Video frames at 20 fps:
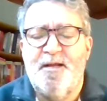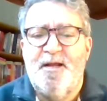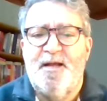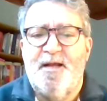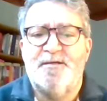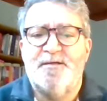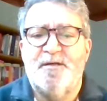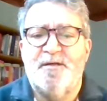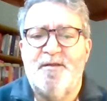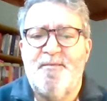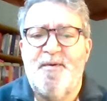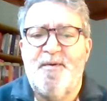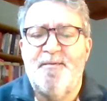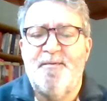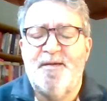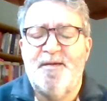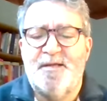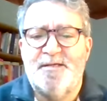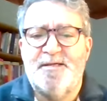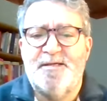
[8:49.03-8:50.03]
And so the
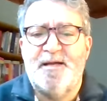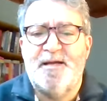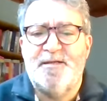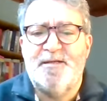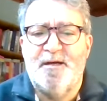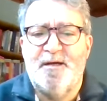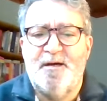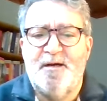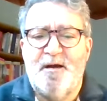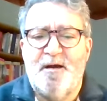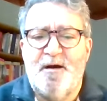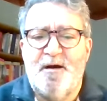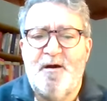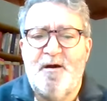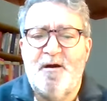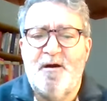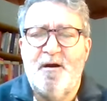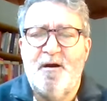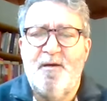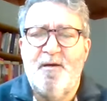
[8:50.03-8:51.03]
public sector
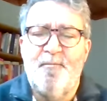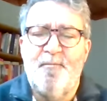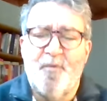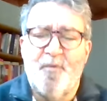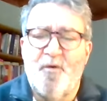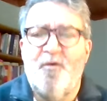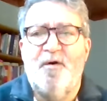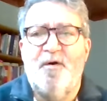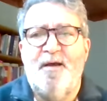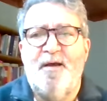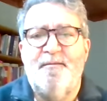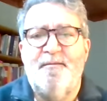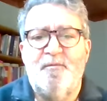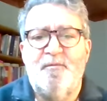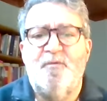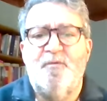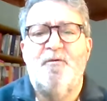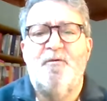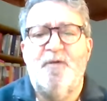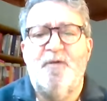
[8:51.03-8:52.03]
are more and
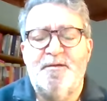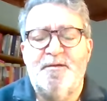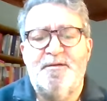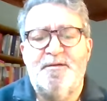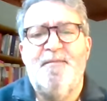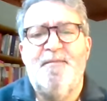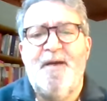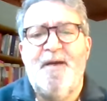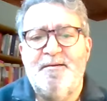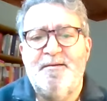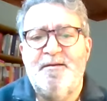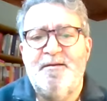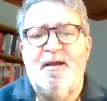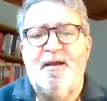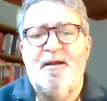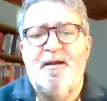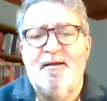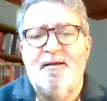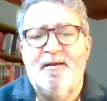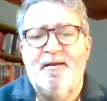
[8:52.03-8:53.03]
more
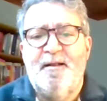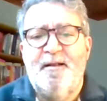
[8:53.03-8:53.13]
demanding